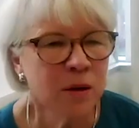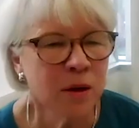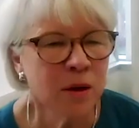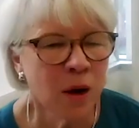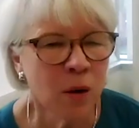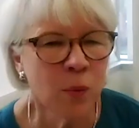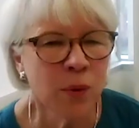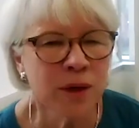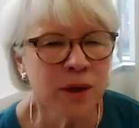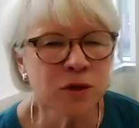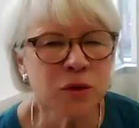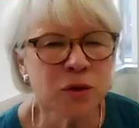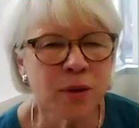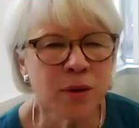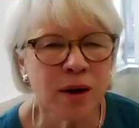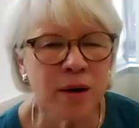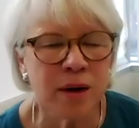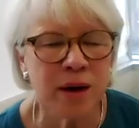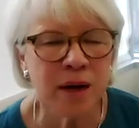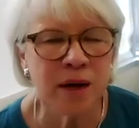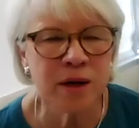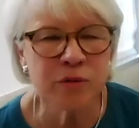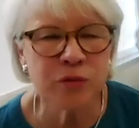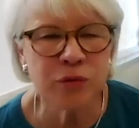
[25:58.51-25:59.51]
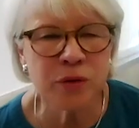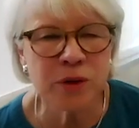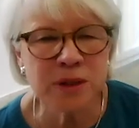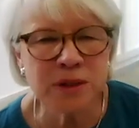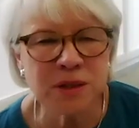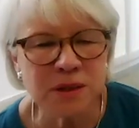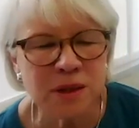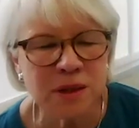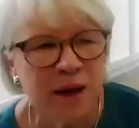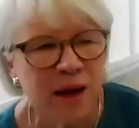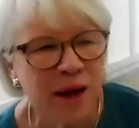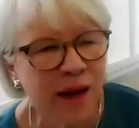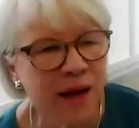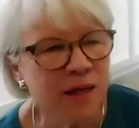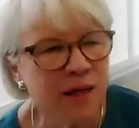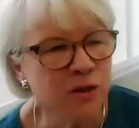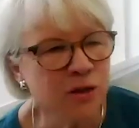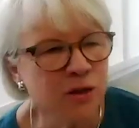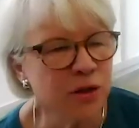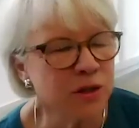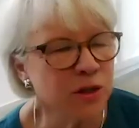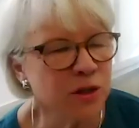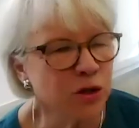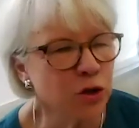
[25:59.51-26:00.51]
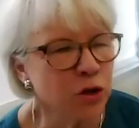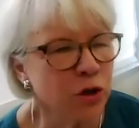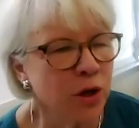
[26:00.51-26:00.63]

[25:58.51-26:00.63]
go into our interests and just